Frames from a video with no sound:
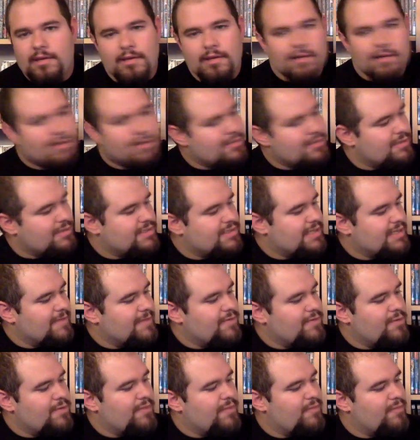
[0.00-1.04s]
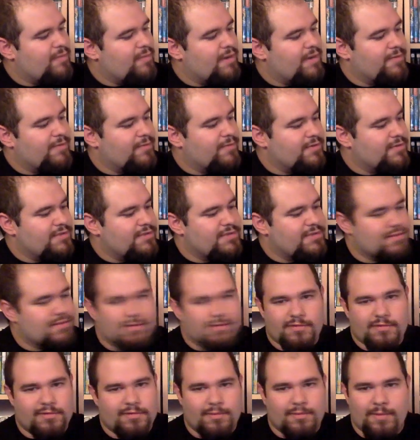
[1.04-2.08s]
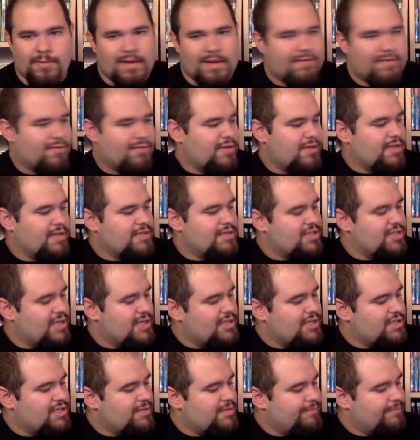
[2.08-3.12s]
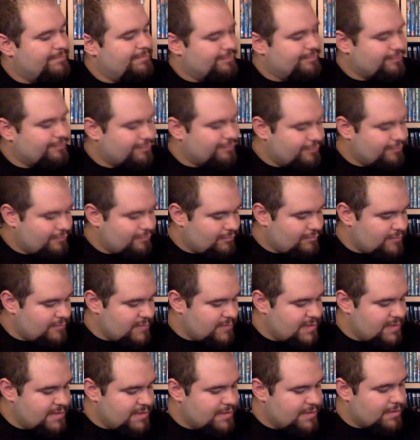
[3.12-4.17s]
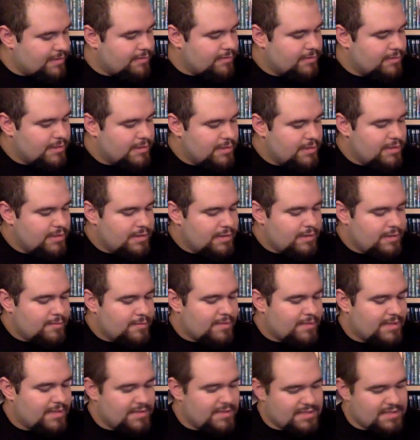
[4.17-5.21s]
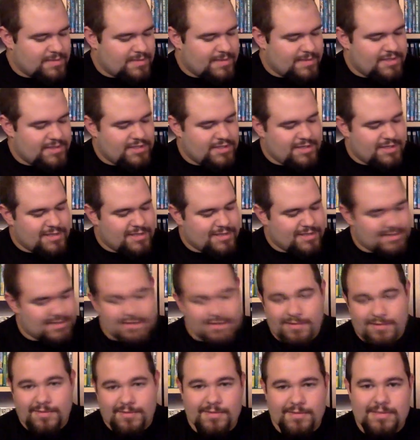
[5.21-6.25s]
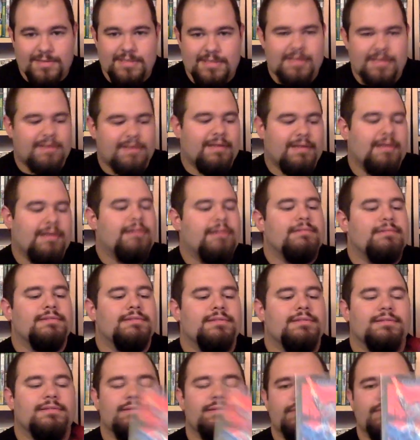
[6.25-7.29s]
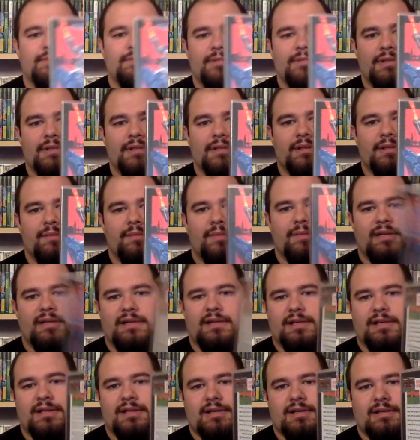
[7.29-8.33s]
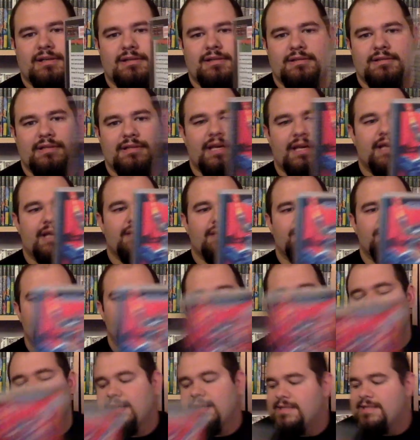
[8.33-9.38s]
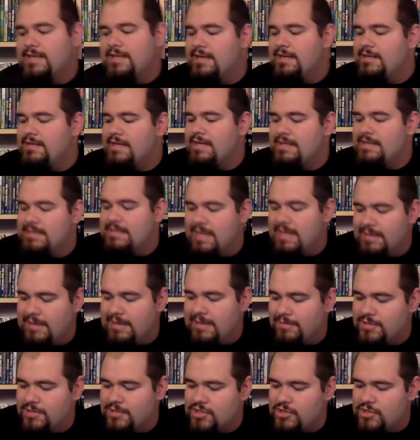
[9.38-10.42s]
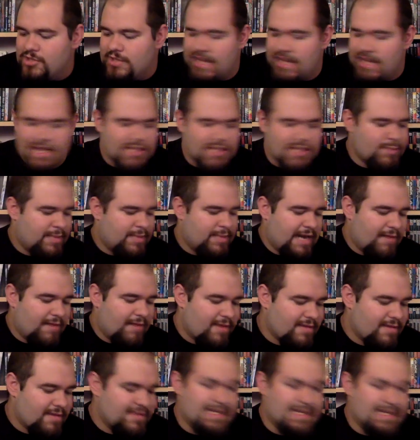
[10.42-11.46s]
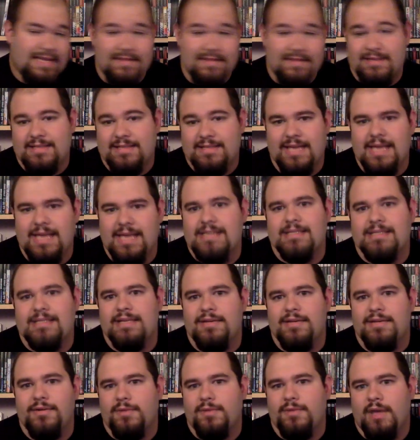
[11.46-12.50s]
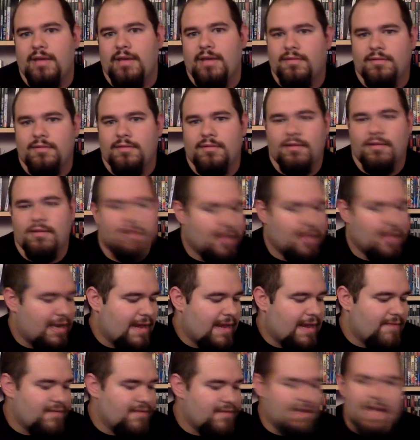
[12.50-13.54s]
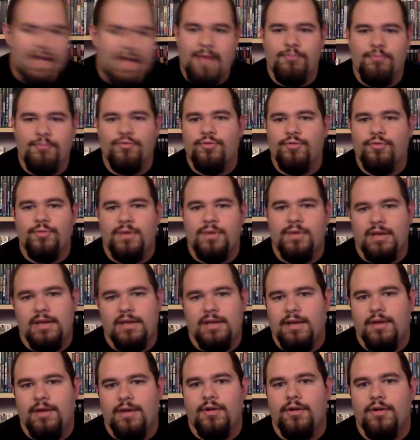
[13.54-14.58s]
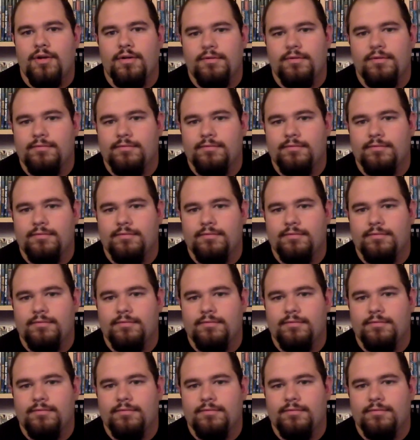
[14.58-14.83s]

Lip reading: So, it's like if you have a preference or whatever, you can change it. So, but since mine's Genesis, it goes in like that. So, but, yeah, like I said, it's not the original case, but I'd rather take this case than no case. And have the game ruin in a year